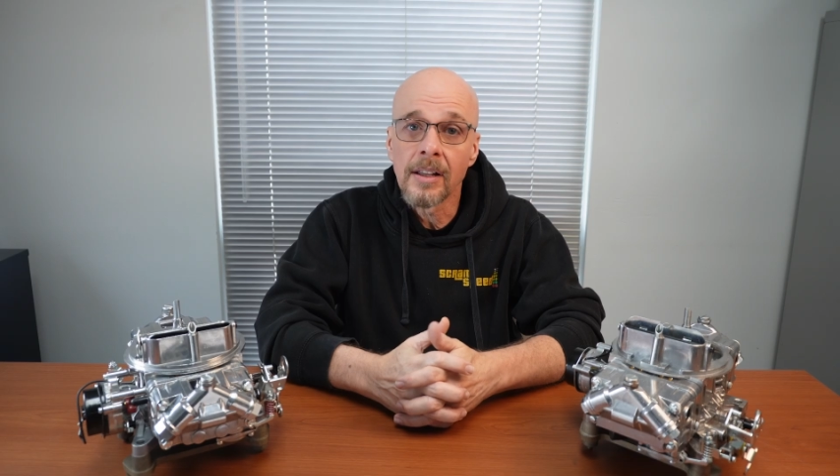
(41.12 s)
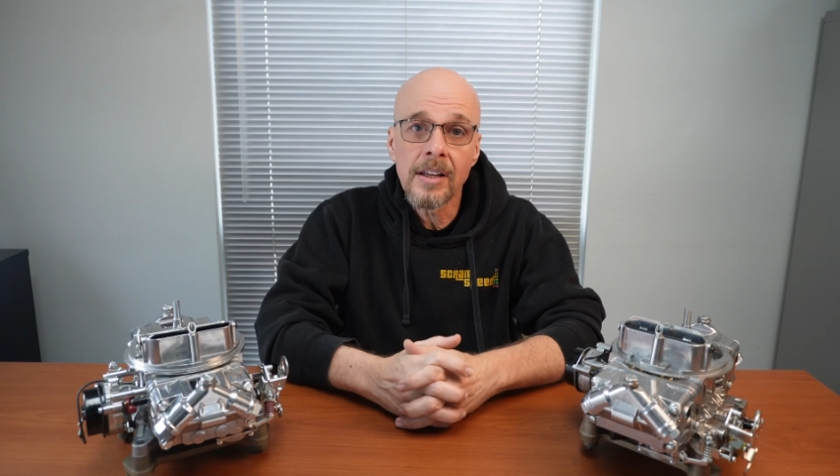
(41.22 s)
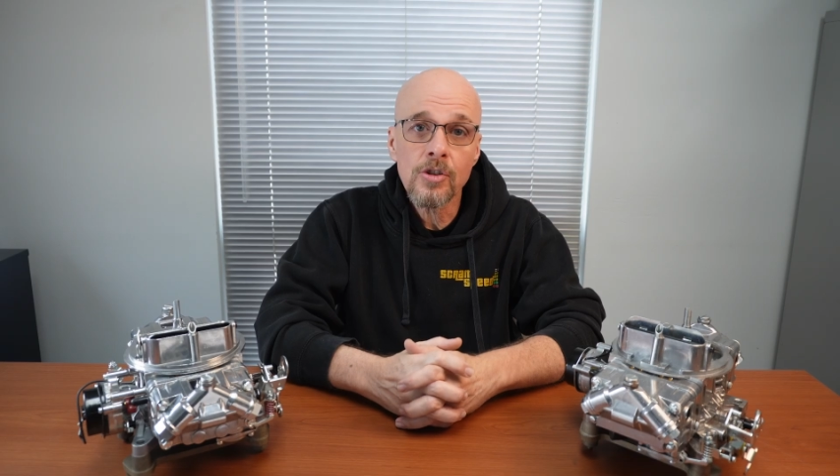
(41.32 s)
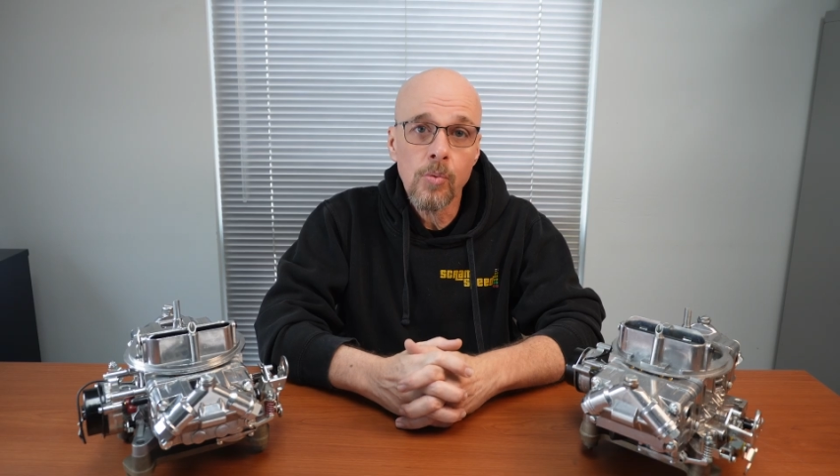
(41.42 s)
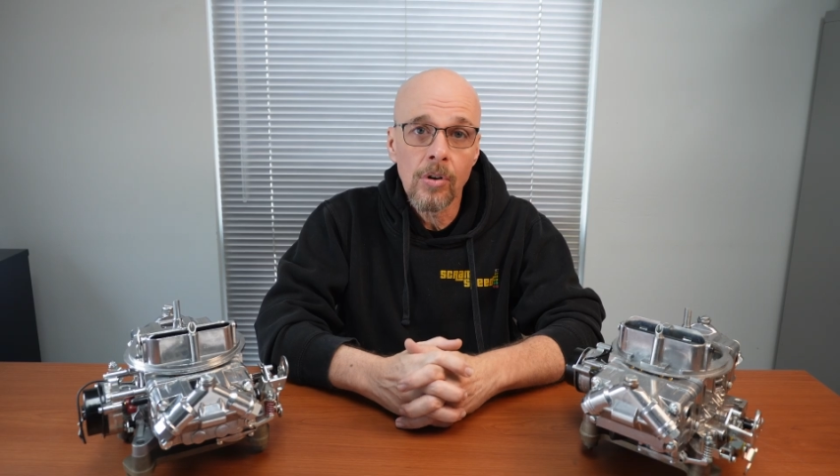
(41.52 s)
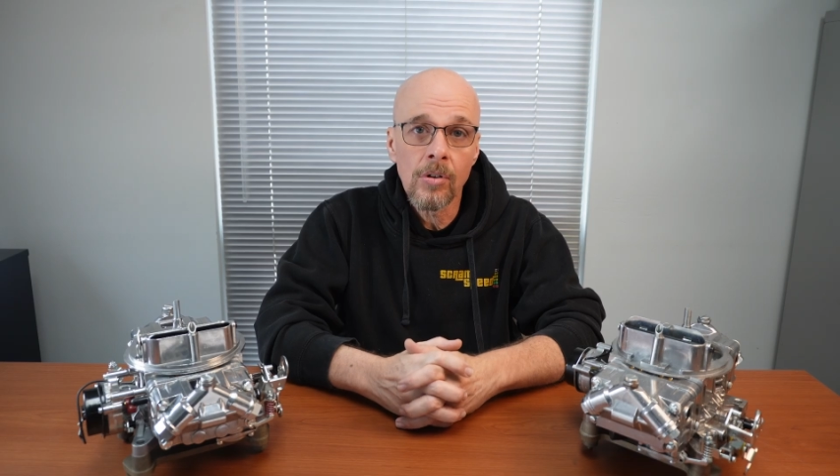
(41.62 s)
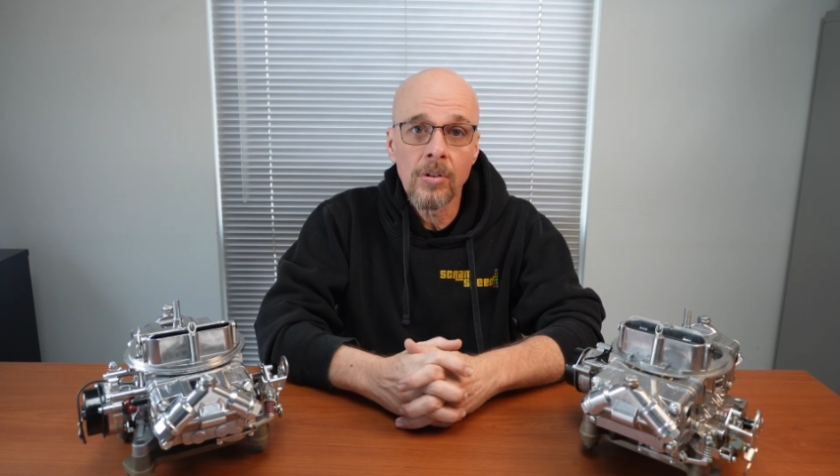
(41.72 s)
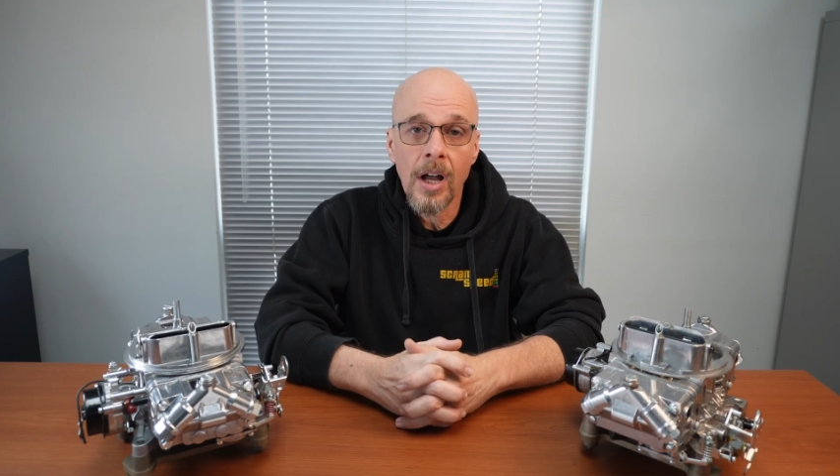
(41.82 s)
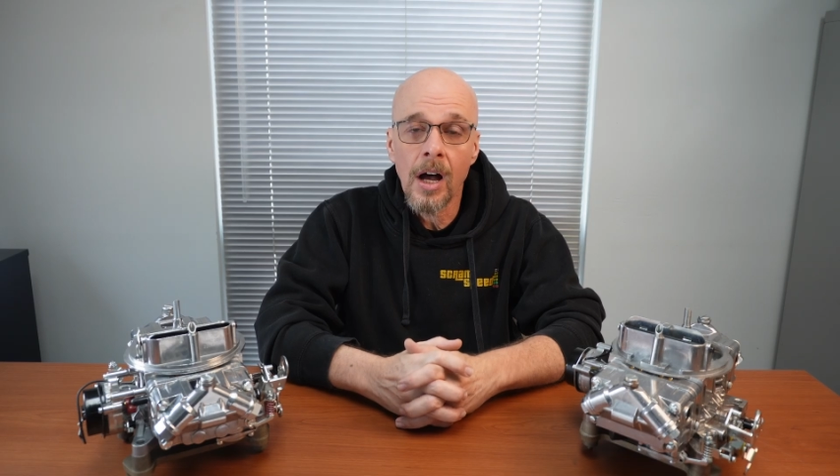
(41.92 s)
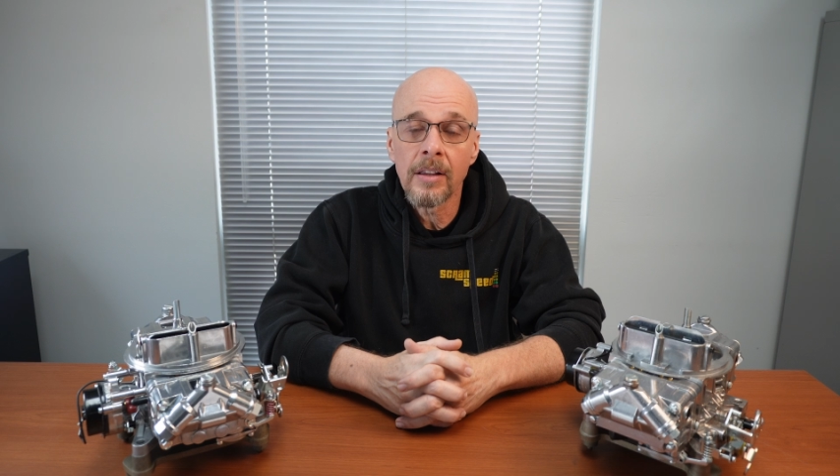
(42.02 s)
LS
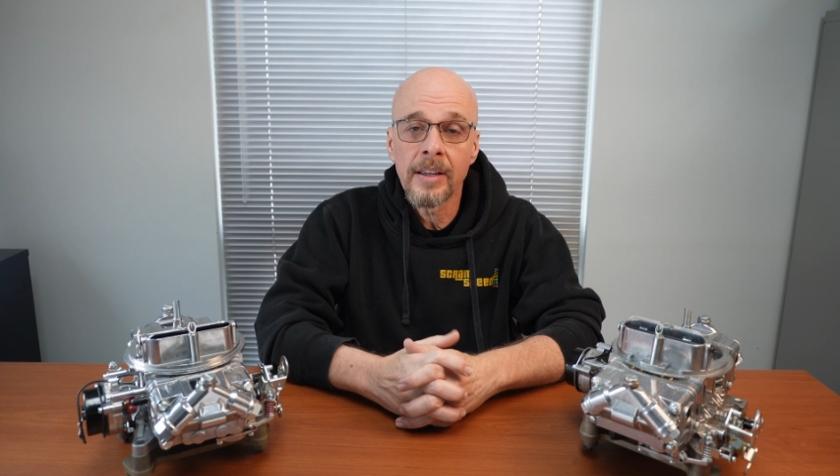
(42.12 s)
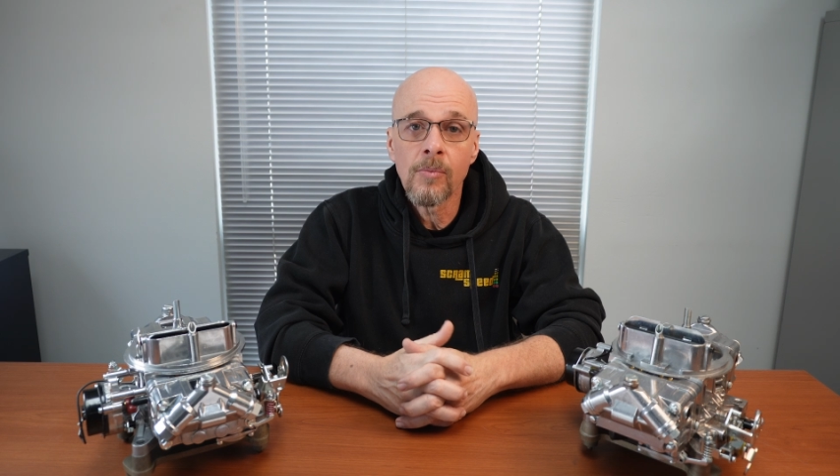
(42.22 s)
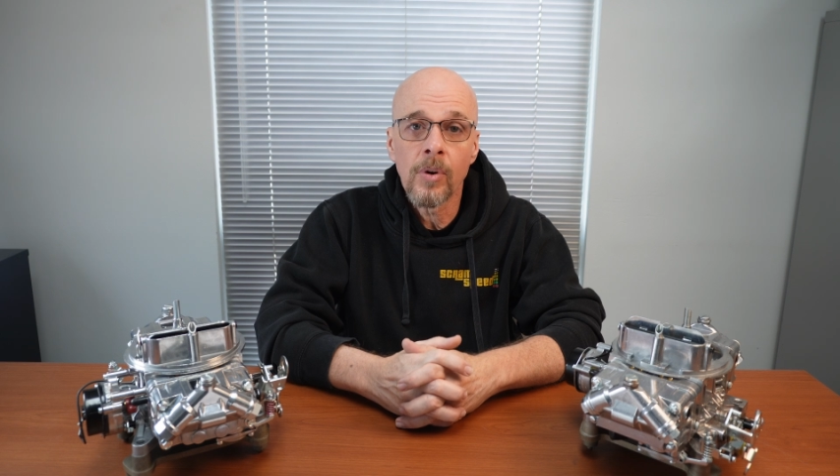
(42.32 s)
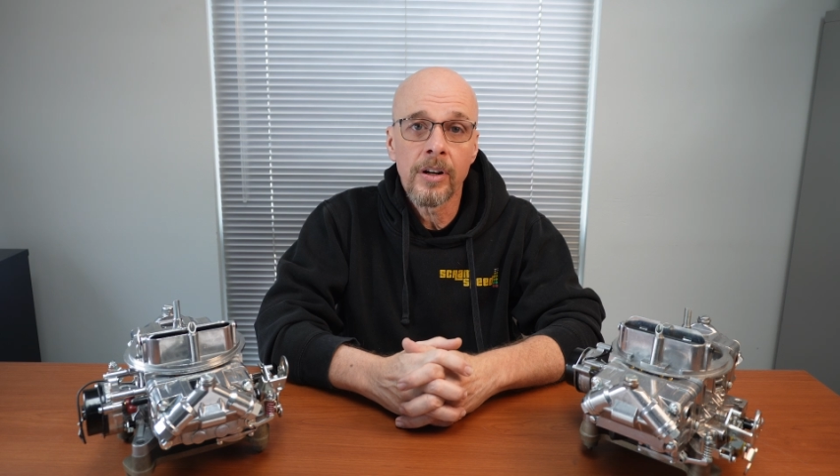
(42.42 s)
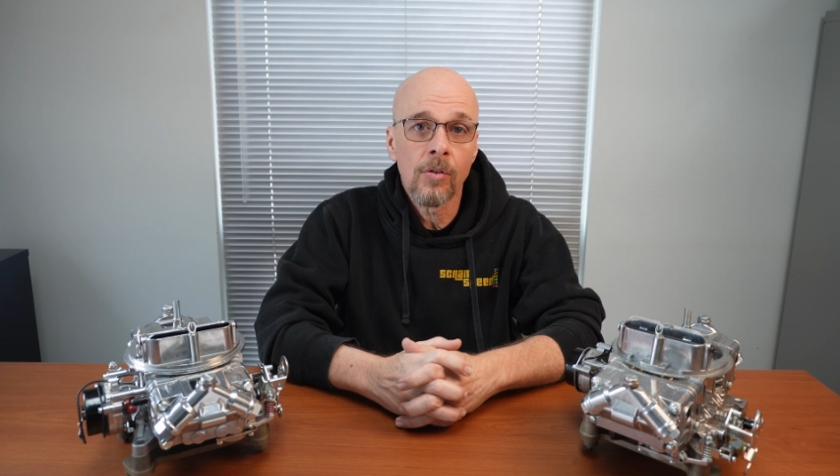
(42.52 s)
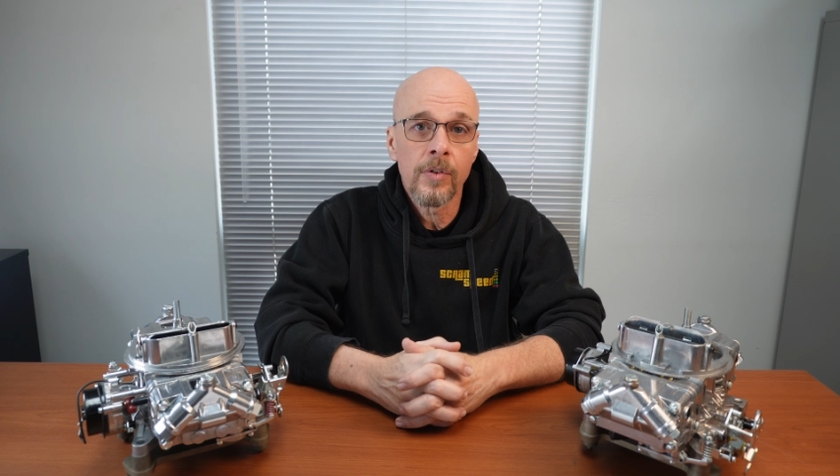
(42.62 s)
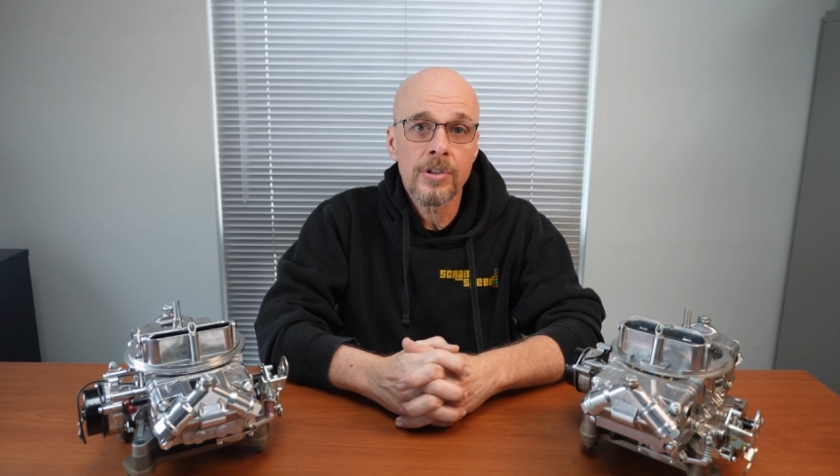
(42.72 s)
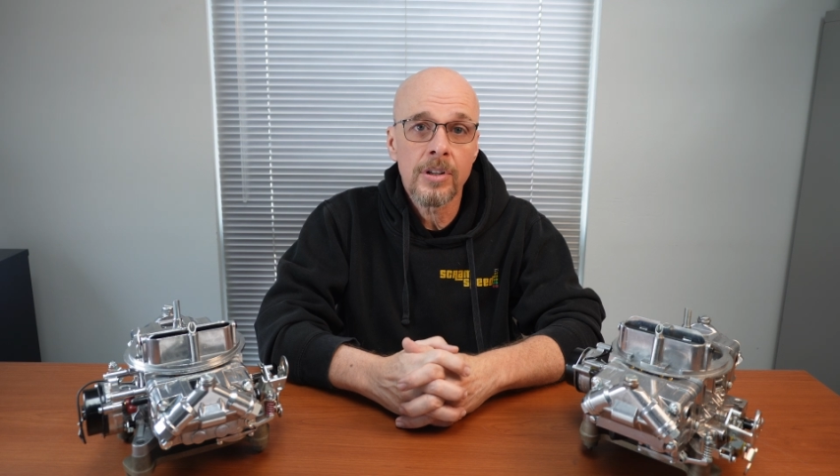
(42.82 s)
world, Holley went over